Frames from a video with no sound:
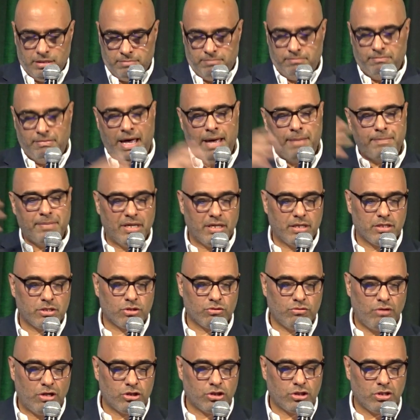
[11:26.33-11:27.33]
Mapping
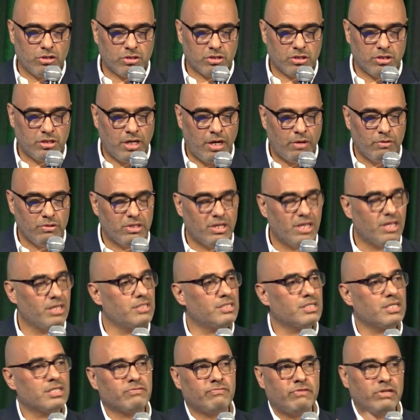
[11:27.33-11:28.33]
structure
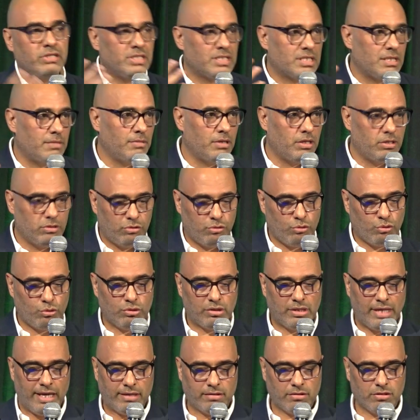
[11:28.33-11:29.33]
surroundings is very similar to
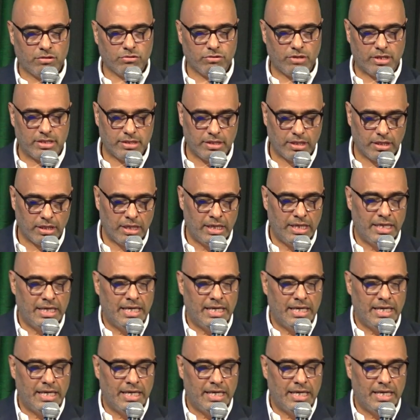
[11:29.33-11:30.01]
contact tracing.